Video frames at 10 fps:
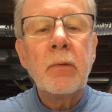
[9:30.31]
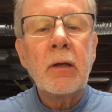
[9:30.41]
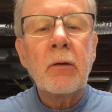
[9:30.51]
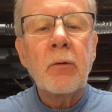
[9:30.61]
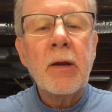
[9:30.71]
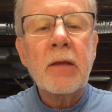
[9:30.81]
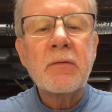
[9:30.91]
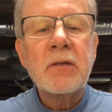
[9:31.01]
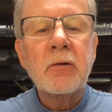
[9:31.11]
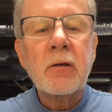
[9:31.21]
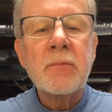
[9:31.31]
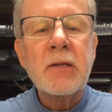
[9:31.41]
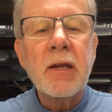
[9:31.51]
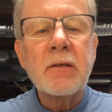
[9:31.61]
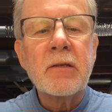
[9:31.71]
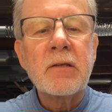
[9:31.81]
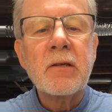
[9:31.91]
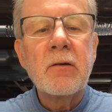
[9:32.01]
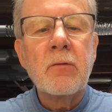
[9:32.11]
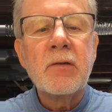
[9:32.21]
array of circumstances
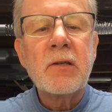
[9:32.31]
too.